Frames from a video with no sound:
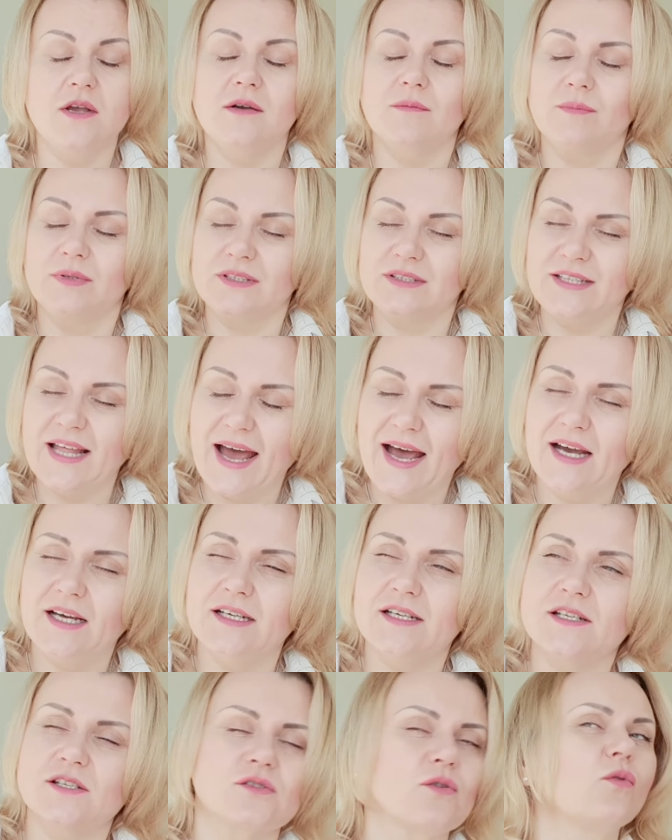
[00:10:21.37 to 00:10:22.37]
But that
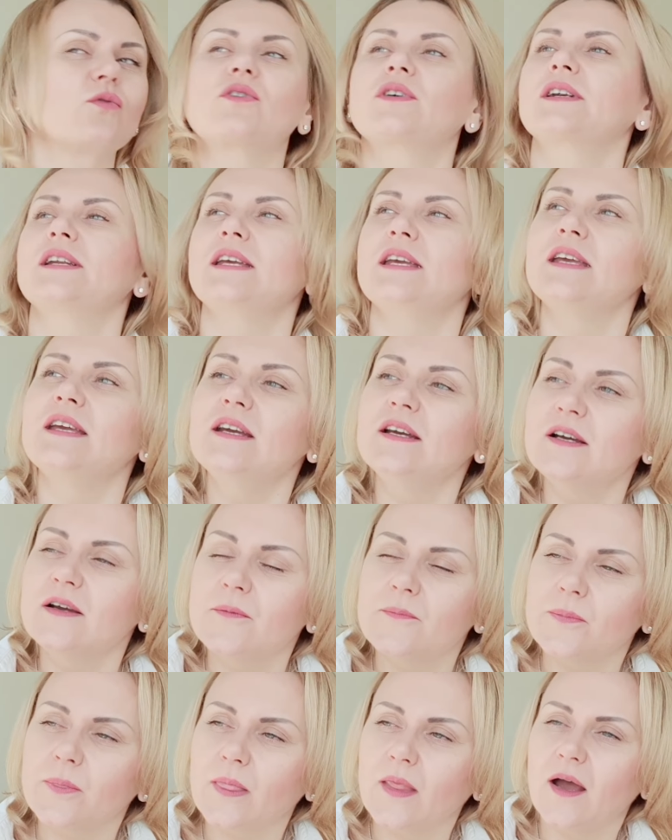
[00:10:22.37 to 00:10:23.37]
is already
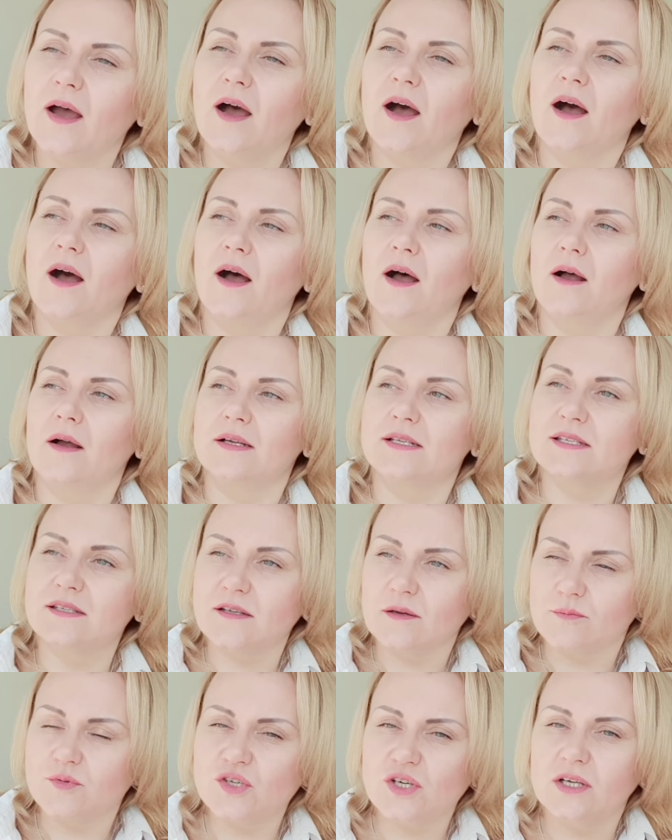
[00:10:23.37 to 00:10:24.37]

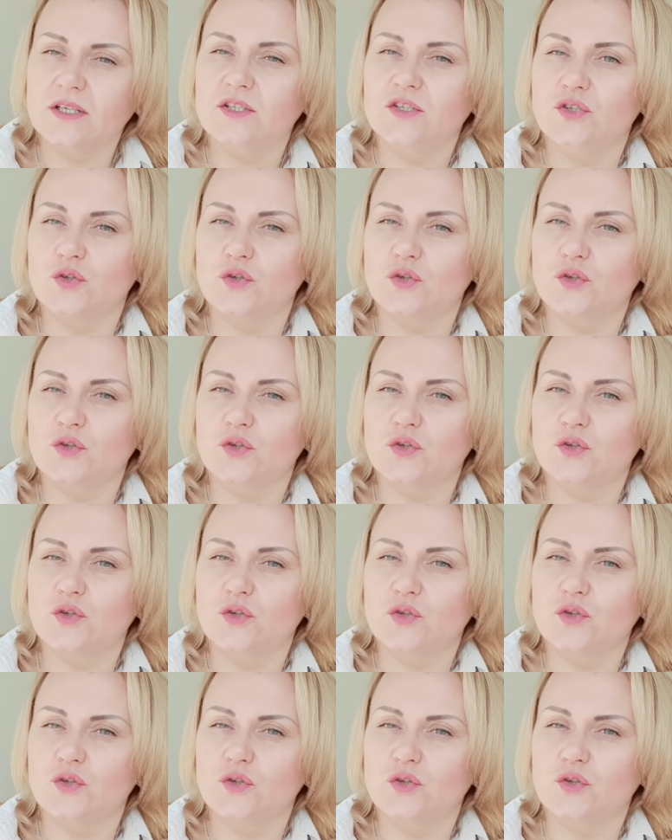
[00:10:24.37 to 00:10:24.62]
subject